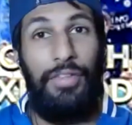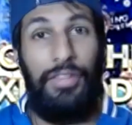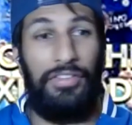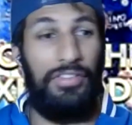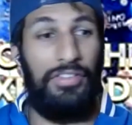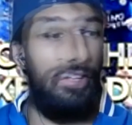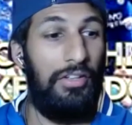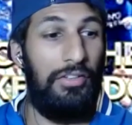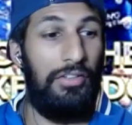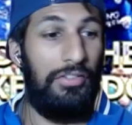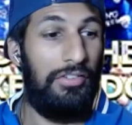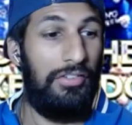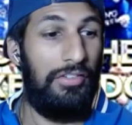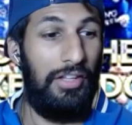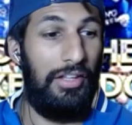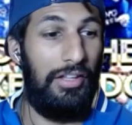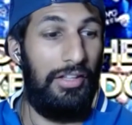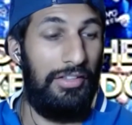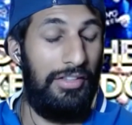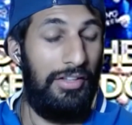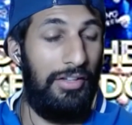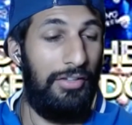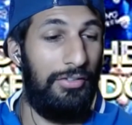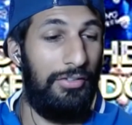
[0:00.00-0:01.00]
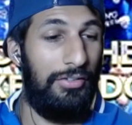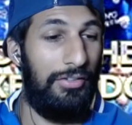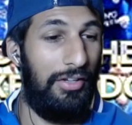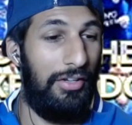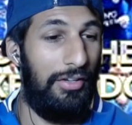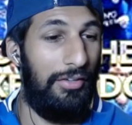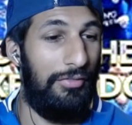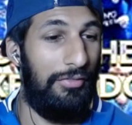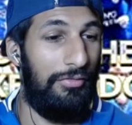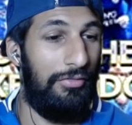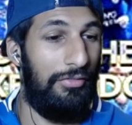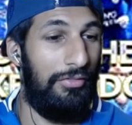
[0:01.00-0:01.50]
sounds
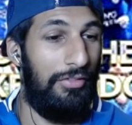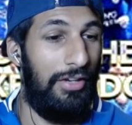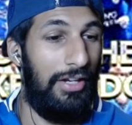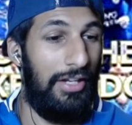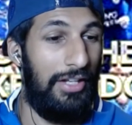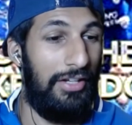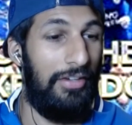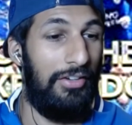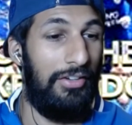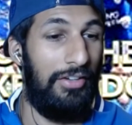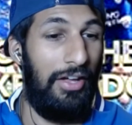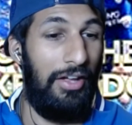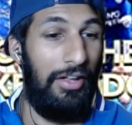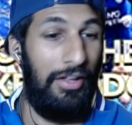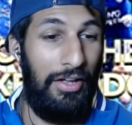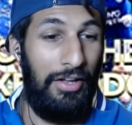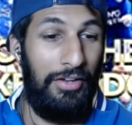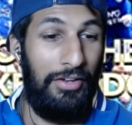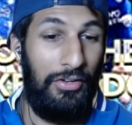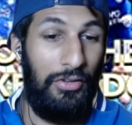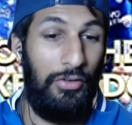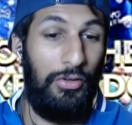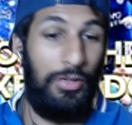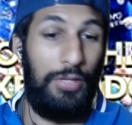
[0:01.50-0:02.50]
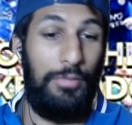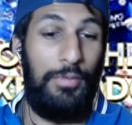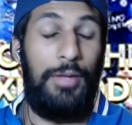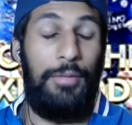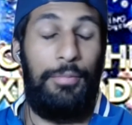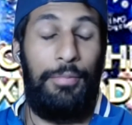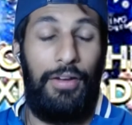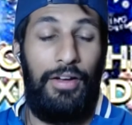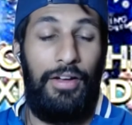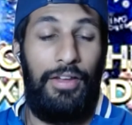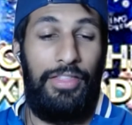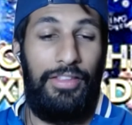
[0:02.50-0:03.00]
really good. I know what you
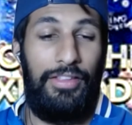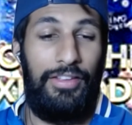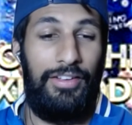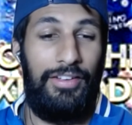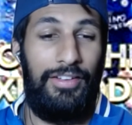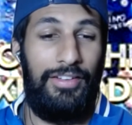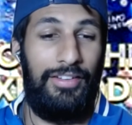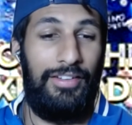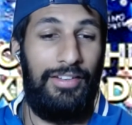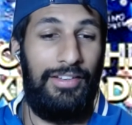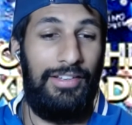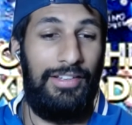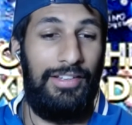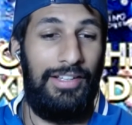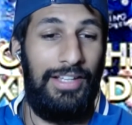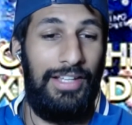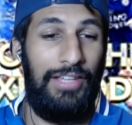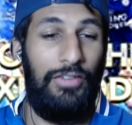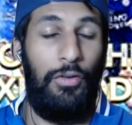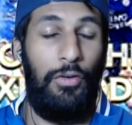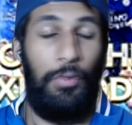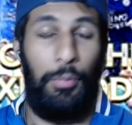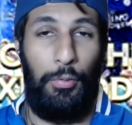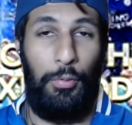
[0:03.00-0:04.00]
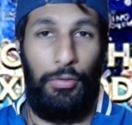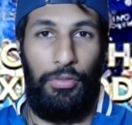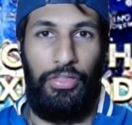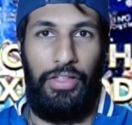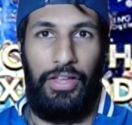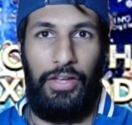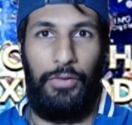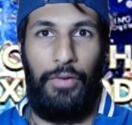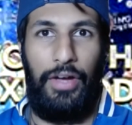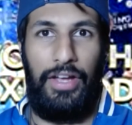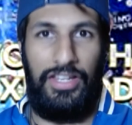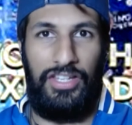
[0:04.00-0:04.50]
mean by the Liverpool
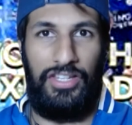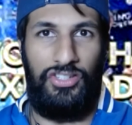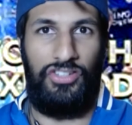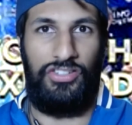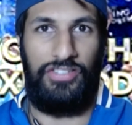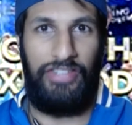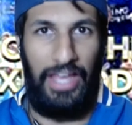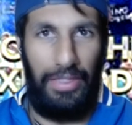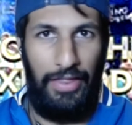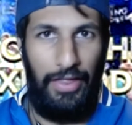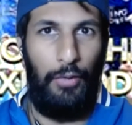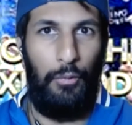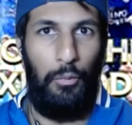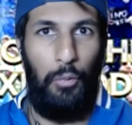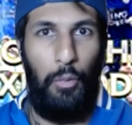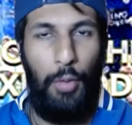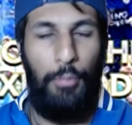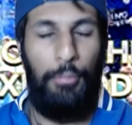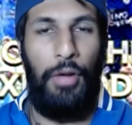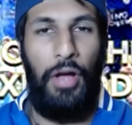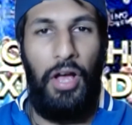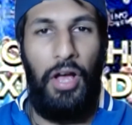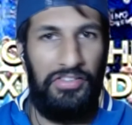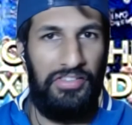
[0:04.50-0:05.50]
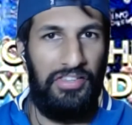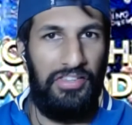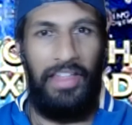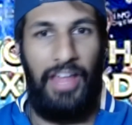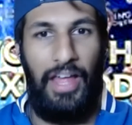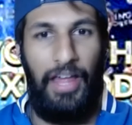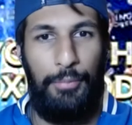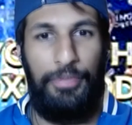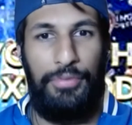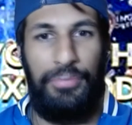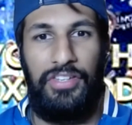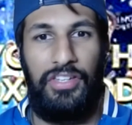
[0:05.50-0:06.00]
thing, where you just get that one person in
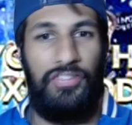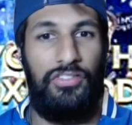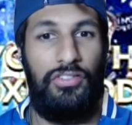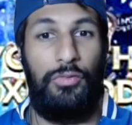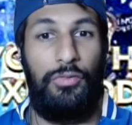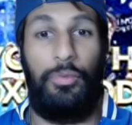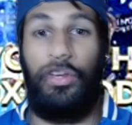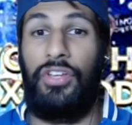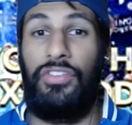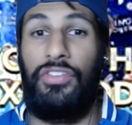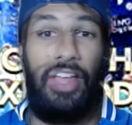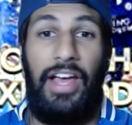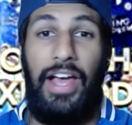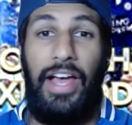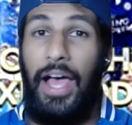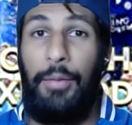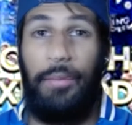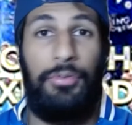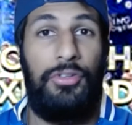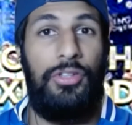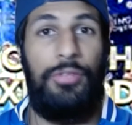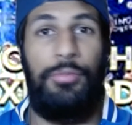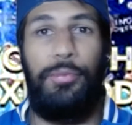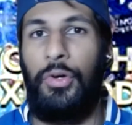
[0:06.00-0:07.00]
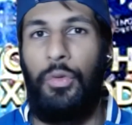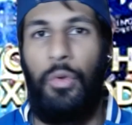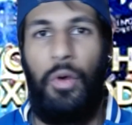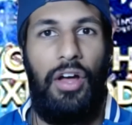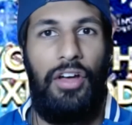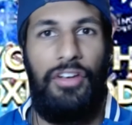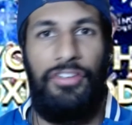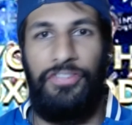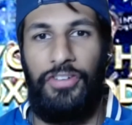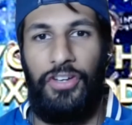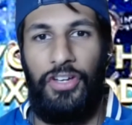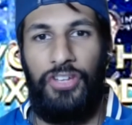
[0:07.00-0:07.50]
that position, because that happened to
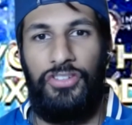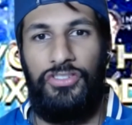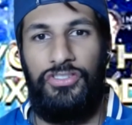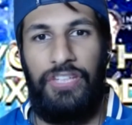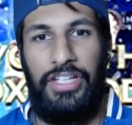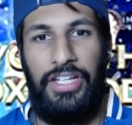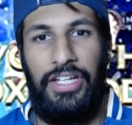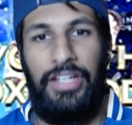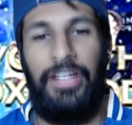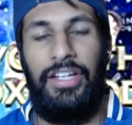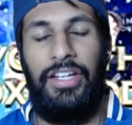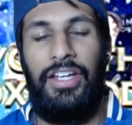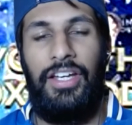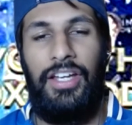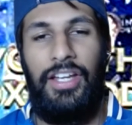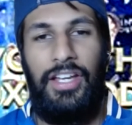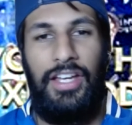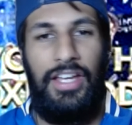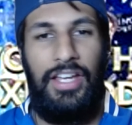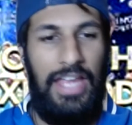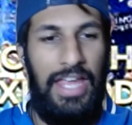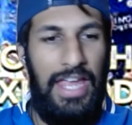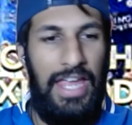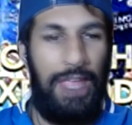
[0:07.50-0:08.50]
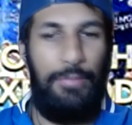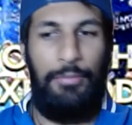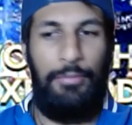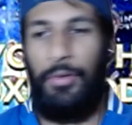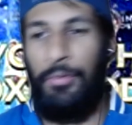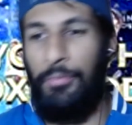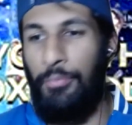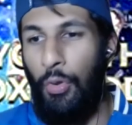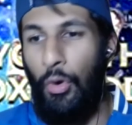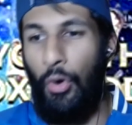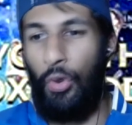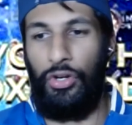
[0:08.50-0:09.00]
Maguire first year. Him
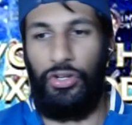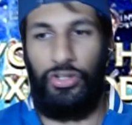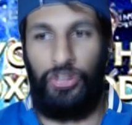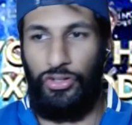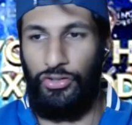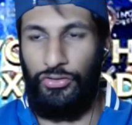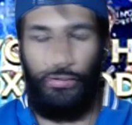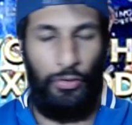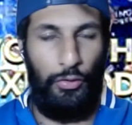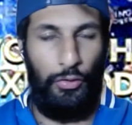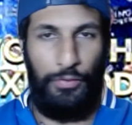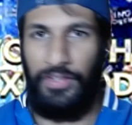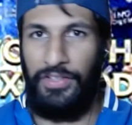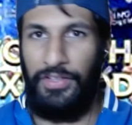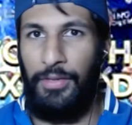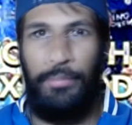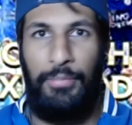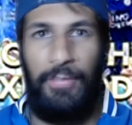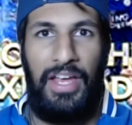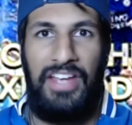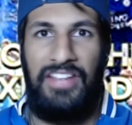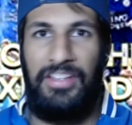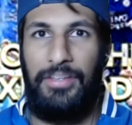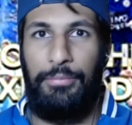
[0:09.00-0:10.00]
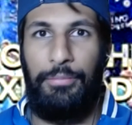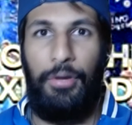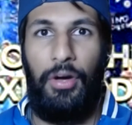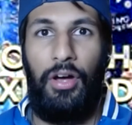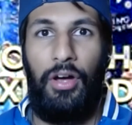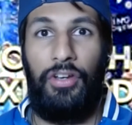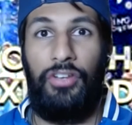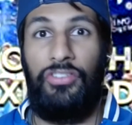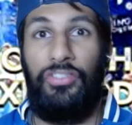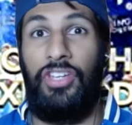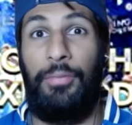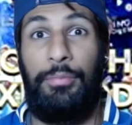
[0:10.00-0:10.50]
and Morgan just formed this amazing
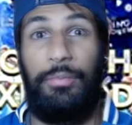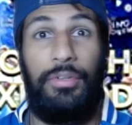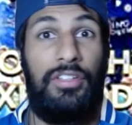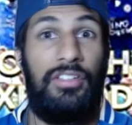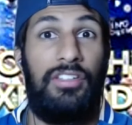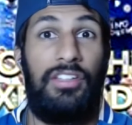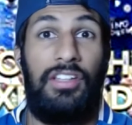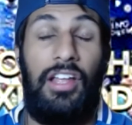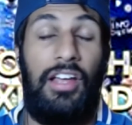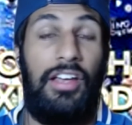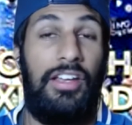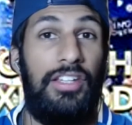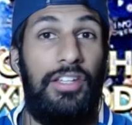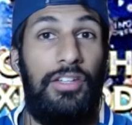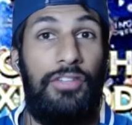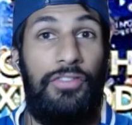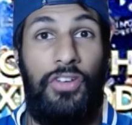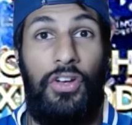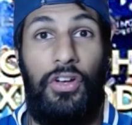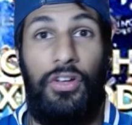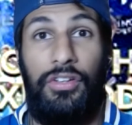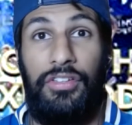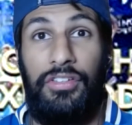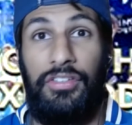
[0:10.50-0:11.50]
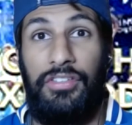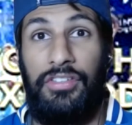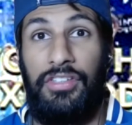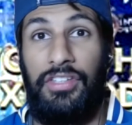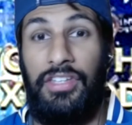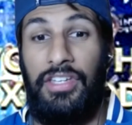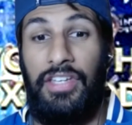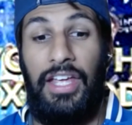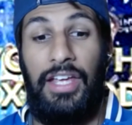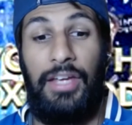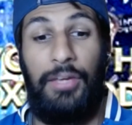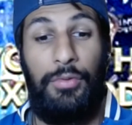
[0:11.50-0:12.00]
partnership, and like you've got
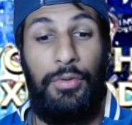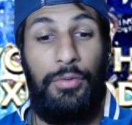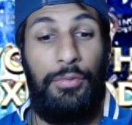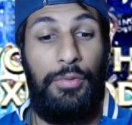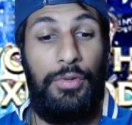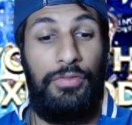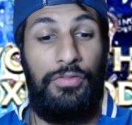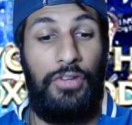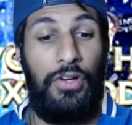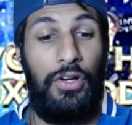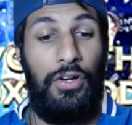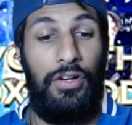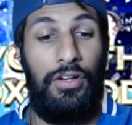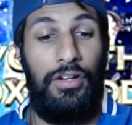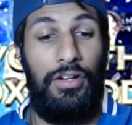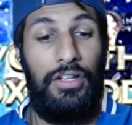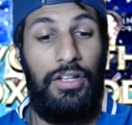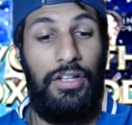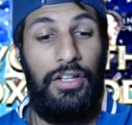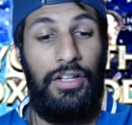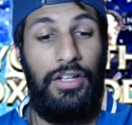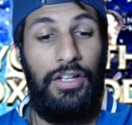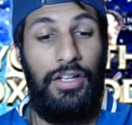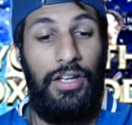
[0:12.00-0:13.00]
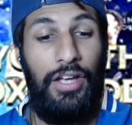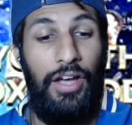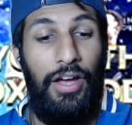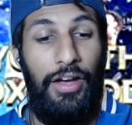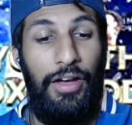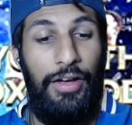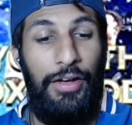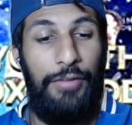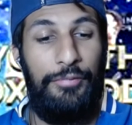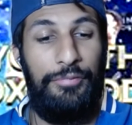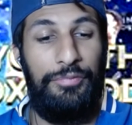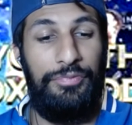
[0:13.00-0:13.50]
today, where we've got,
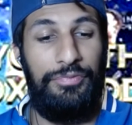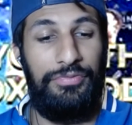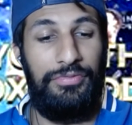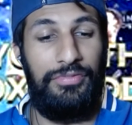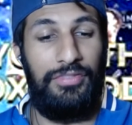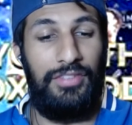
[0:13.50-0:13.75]
and